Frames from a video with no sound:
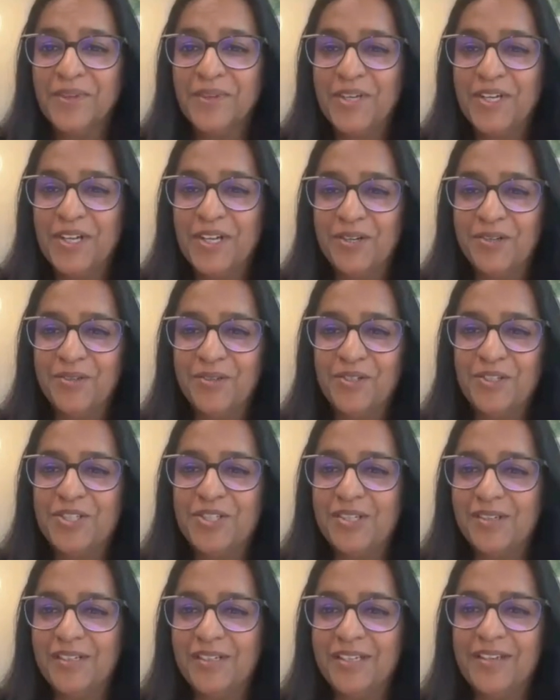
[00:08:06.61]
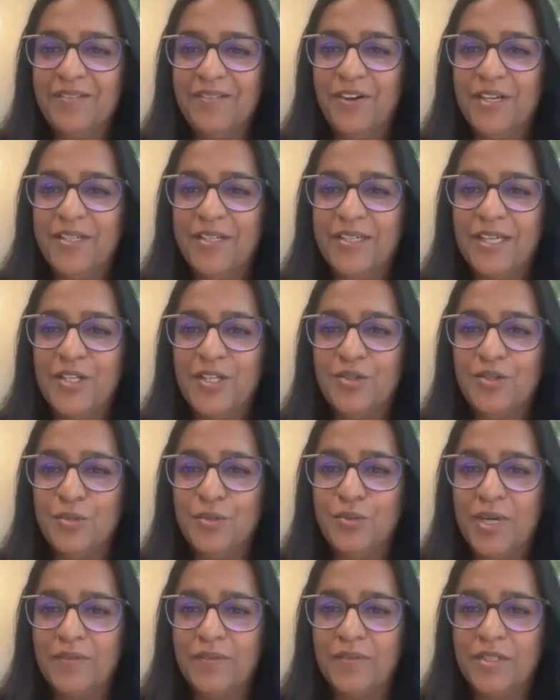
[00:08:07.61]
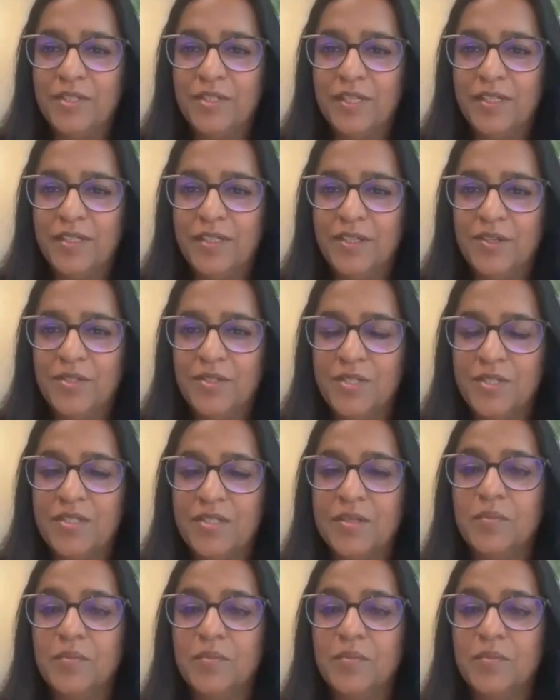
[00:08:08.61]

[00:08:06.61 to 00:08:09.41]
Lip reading: you suddenly find out you do have the diagnosis,